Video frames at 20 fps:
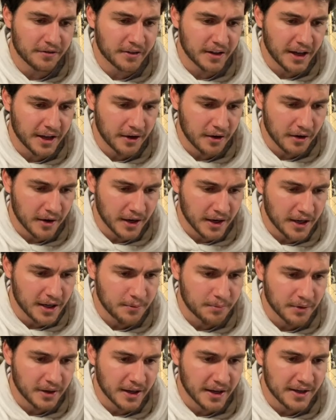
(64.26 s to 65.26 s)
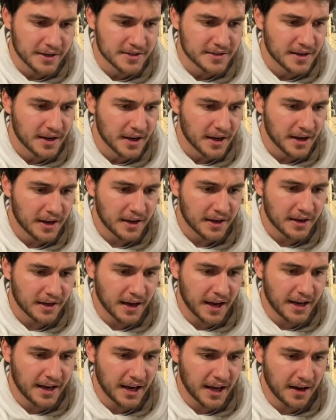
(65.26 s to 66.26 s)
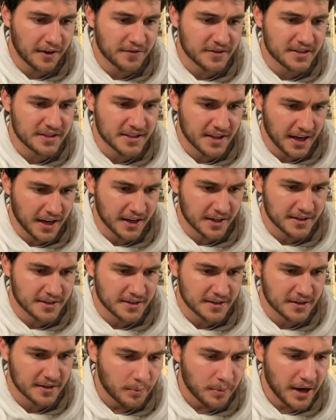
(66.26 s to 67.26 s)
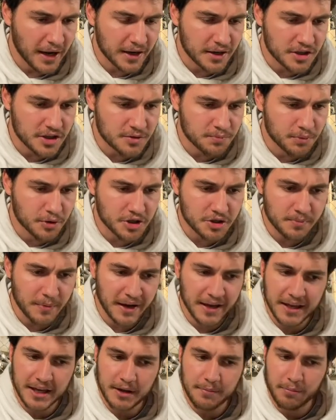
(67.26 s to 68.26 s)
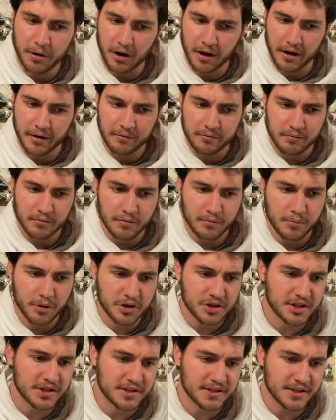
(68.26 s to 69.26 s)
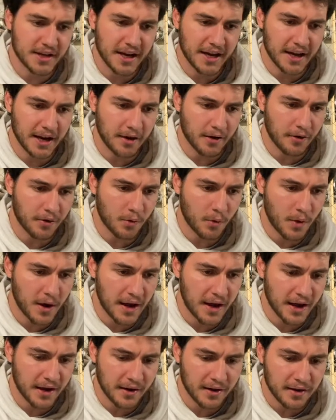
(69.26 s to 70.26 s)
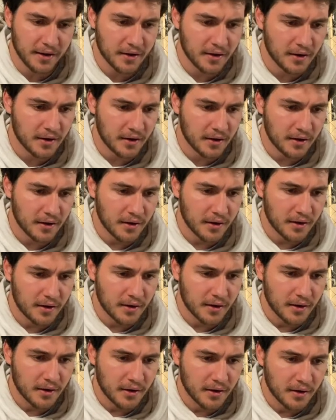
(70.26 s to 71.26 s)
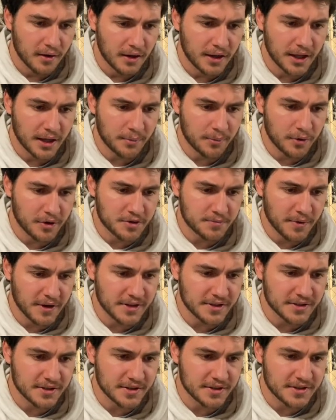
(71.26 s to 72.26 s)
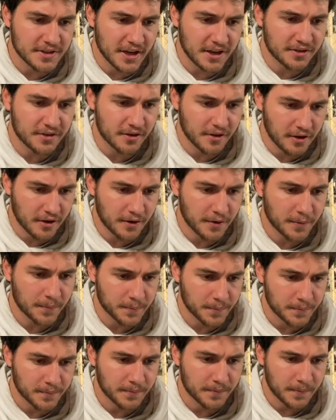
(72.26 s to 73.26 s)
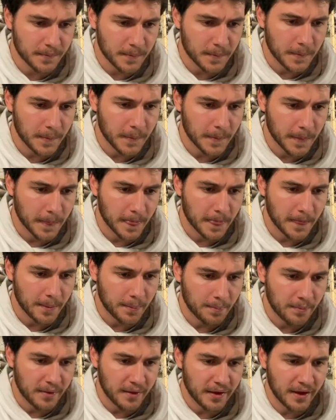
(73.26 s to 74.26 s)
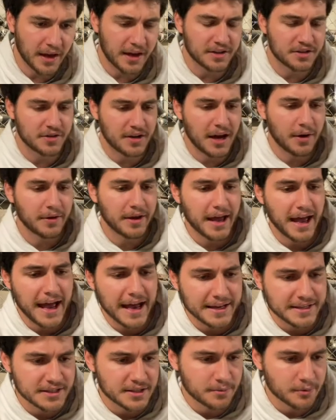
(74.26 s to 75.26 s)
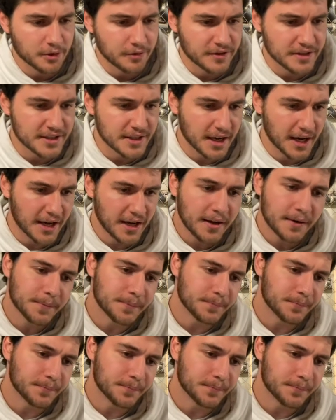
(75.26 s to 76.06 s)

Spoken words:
later, and he plays knight f6. But I can just push my e-pawn, push his knight out of the way, claim more space in the center. Yeah, so now he has to move his knight.